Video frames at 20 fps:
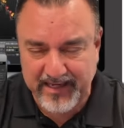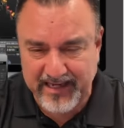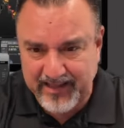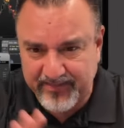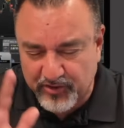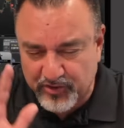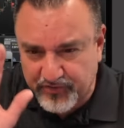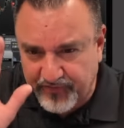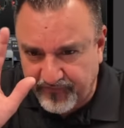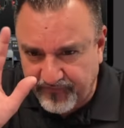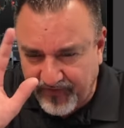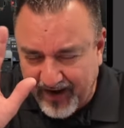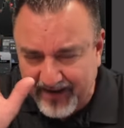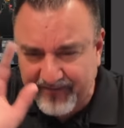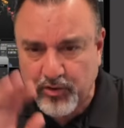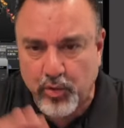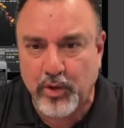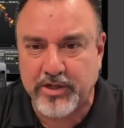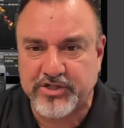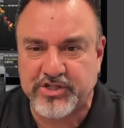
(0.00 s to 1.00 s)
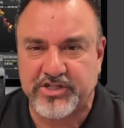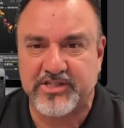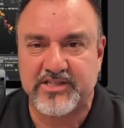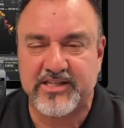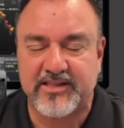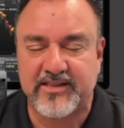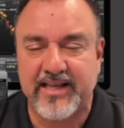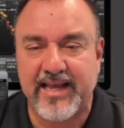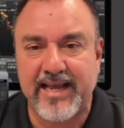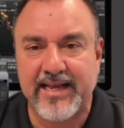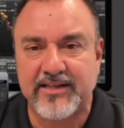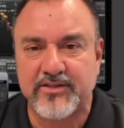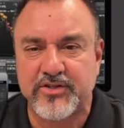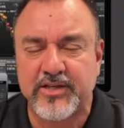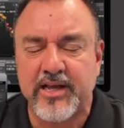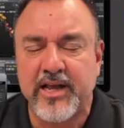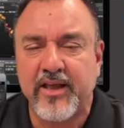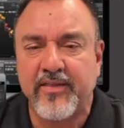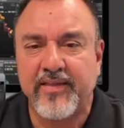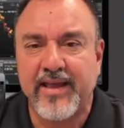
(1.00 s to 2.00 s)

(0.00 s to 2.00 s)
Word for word: And there's five questions that they answer,